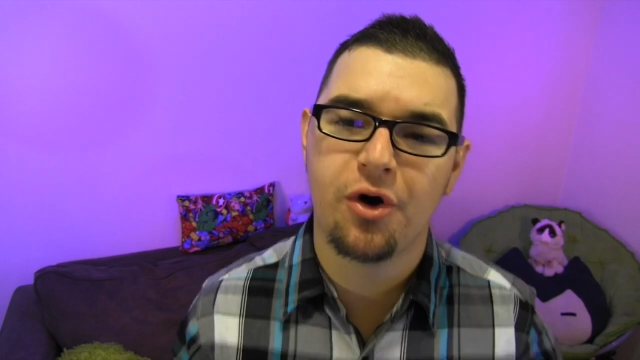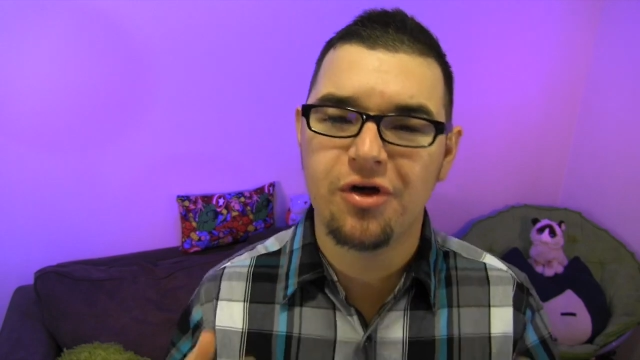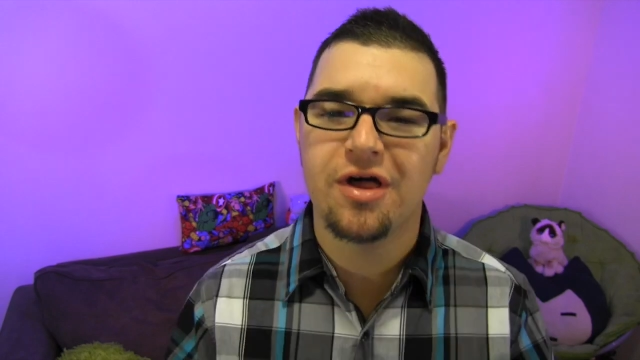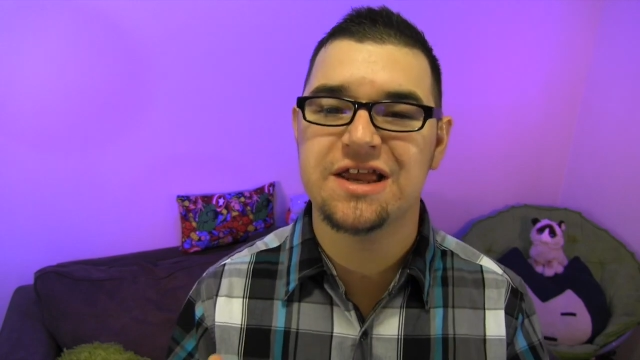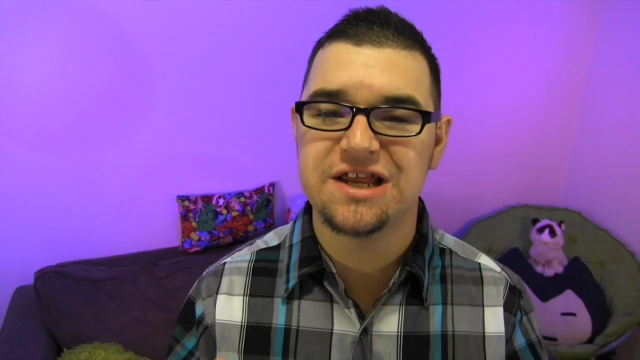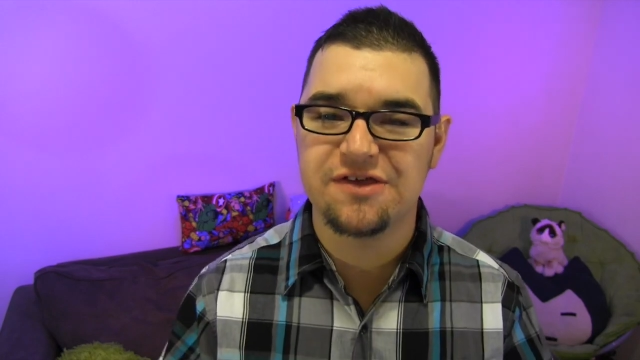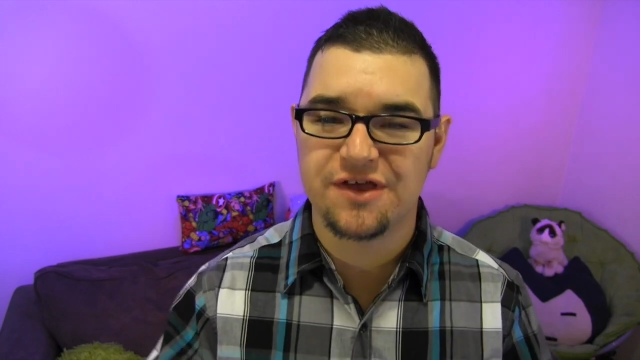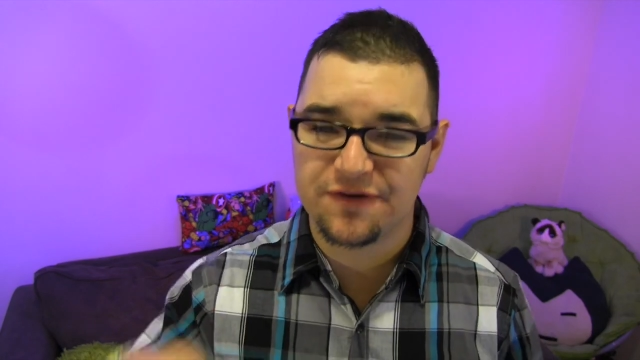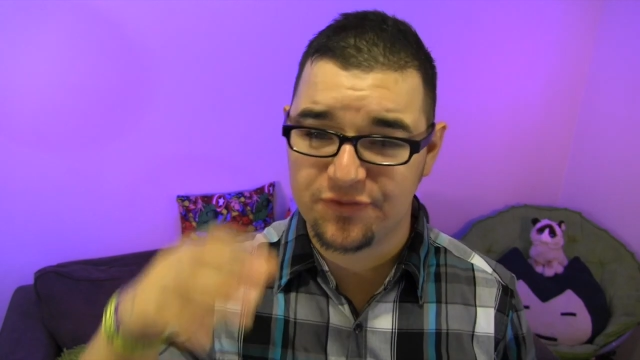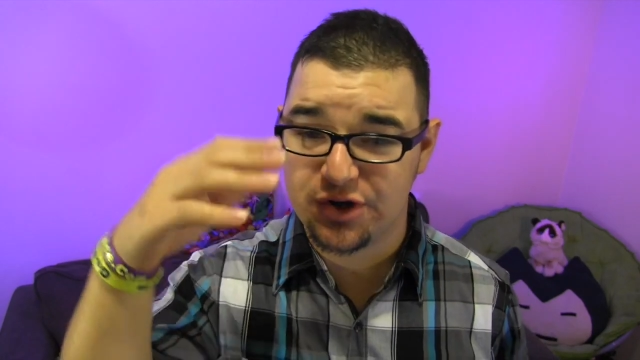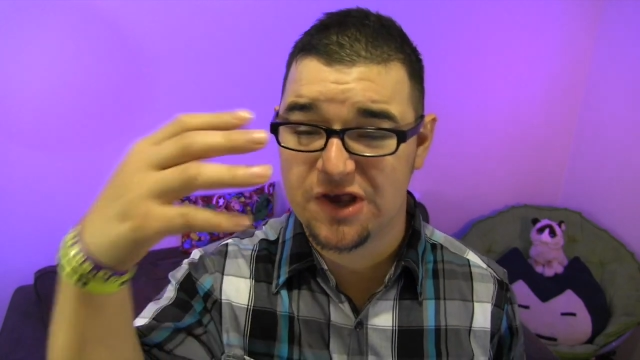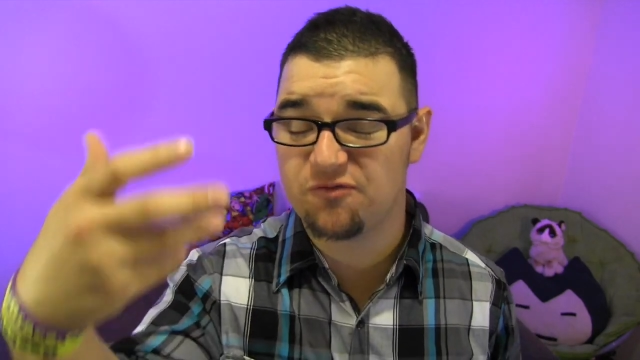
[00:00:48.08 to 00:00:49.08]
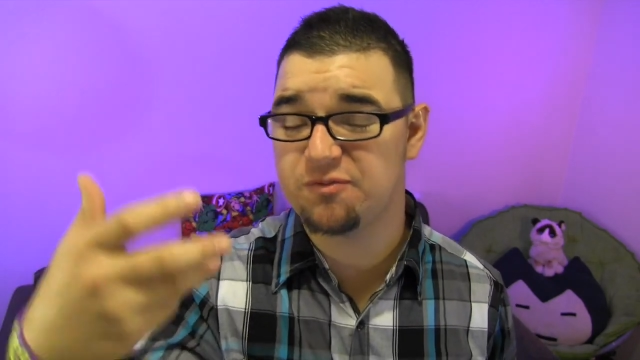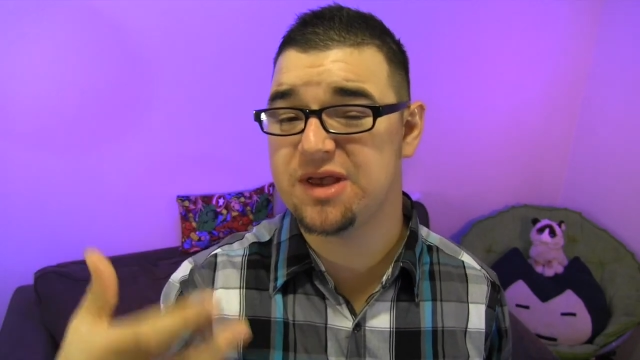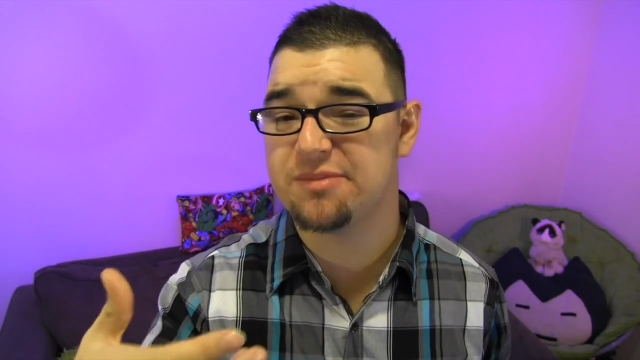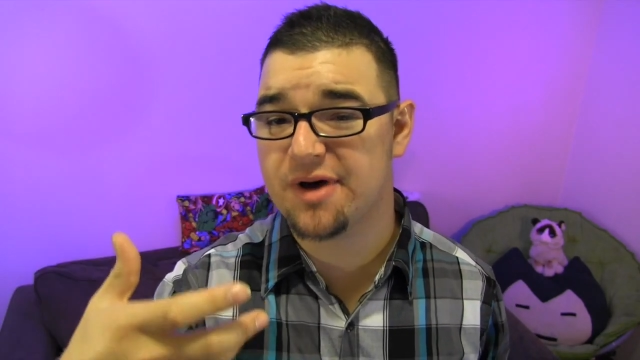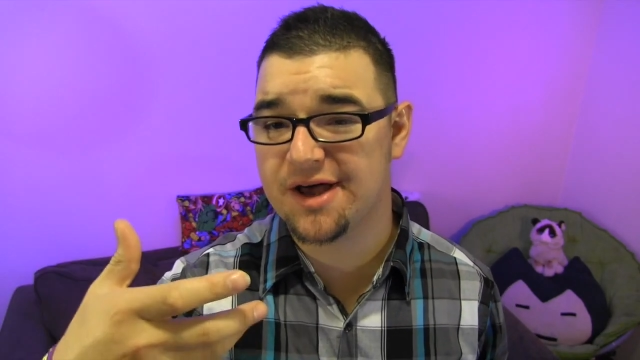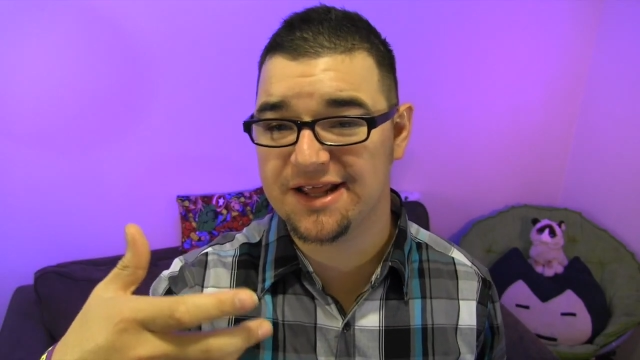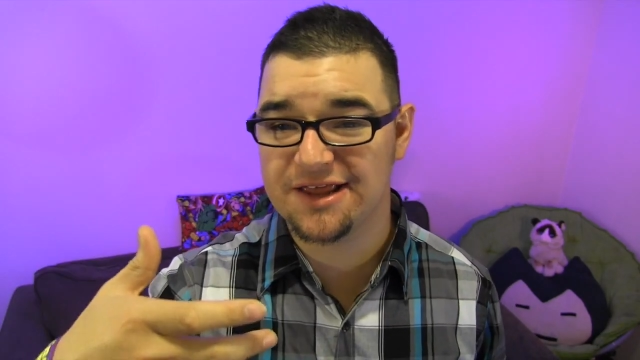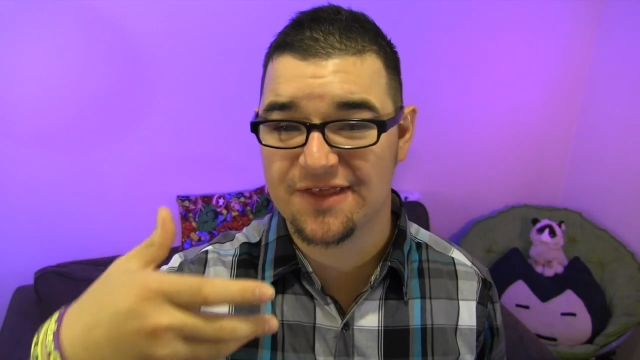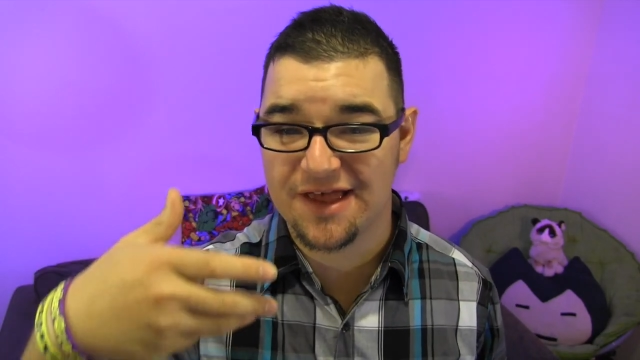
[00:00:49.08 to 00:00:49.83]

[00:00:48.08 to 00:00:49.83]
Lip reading: The whole idea that if you give me money,